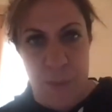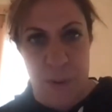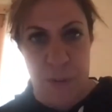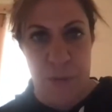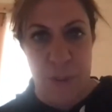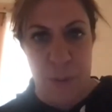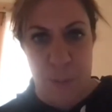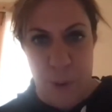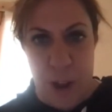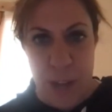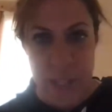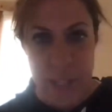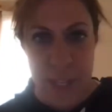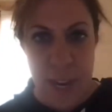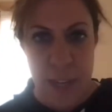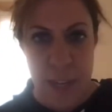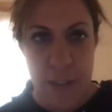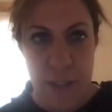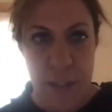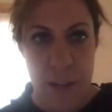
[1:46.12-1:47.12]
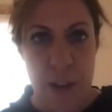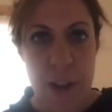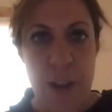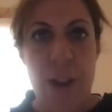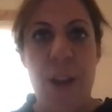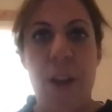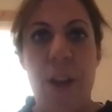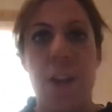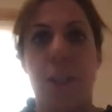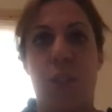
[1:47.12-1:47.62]
of the process.
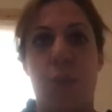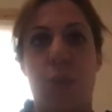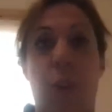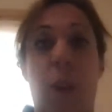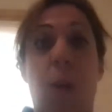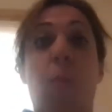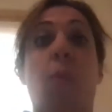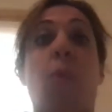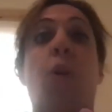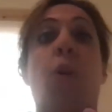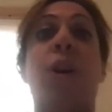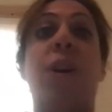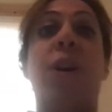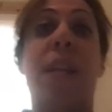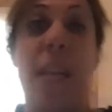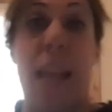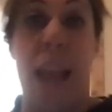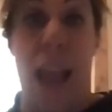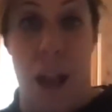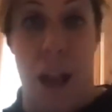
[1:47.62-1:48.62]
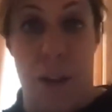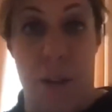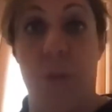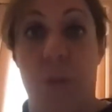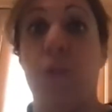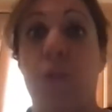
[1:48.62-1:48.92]
So when I'm working out or